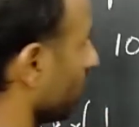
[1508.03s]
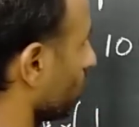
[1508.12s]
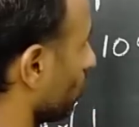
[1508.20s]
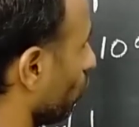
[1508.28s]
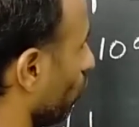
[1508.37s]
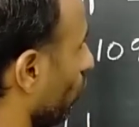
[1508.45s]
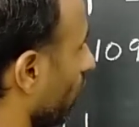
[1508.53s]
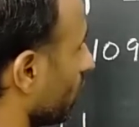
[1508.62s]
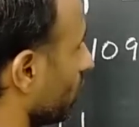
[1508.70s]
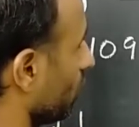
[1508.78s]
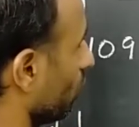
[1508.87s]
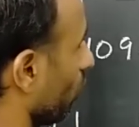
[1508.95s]
is
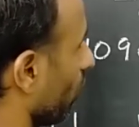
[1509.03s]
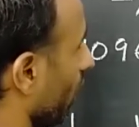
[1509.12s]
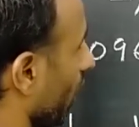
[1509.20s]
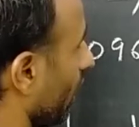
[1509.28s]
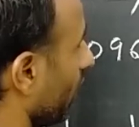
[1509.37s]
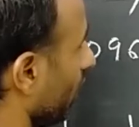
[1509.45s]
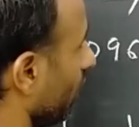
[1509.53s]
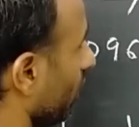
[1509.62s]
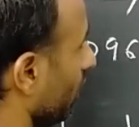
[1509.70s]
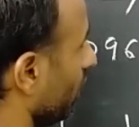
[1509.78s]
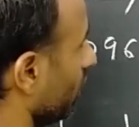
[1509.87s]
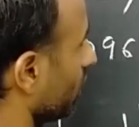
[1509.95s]

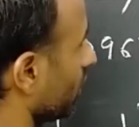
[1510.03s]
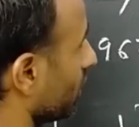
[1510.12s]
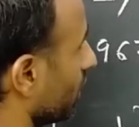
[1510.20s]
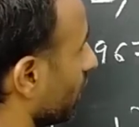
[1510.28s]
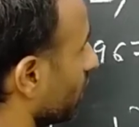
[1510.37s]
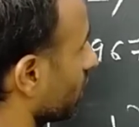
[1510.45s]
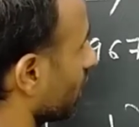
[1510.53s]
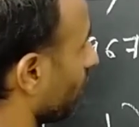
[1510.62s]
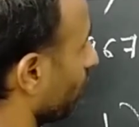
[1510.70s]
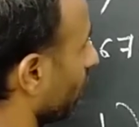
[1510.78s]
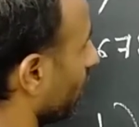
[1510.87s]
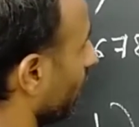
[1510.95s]

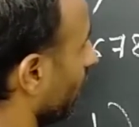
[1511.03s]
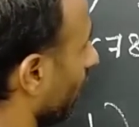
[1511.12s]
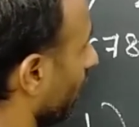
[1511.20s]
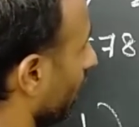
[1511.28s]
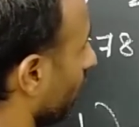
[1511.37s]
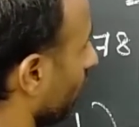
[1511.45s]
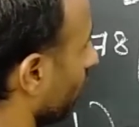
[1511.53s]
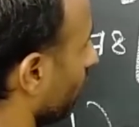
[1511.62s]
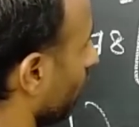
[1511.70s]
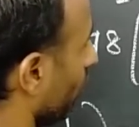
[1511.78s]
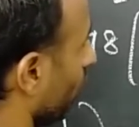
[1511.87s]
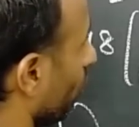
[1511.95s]
109,678
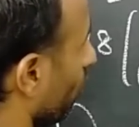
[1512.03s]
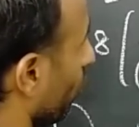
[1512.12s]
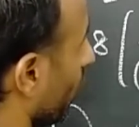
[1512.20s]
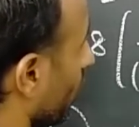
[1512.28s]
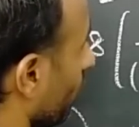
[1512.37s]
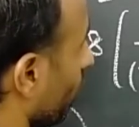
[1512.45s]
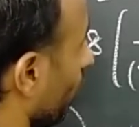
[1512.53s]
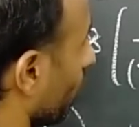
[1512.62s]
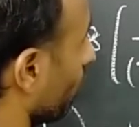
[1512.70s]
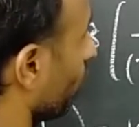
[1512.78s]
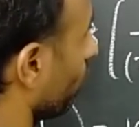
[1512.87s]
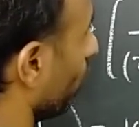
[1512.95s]
1
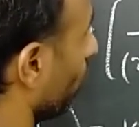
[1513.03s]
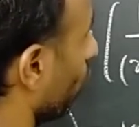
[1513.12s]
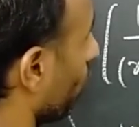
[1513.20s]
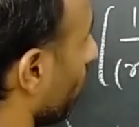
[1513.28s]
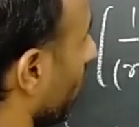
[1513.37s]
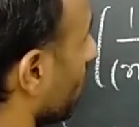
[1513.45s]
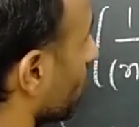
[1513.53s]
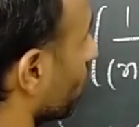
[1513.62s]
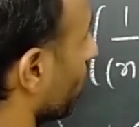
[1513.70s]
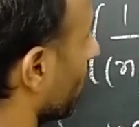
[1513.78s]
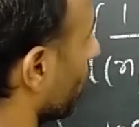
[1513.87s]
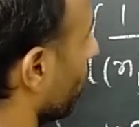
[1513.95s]
upon 4 minus
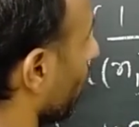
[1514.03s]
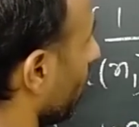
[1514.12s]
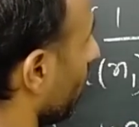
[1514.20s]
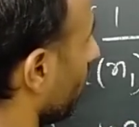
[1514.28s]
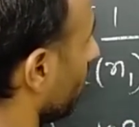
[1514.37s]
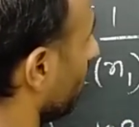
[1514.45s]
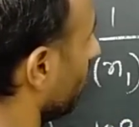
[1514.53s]
1 upon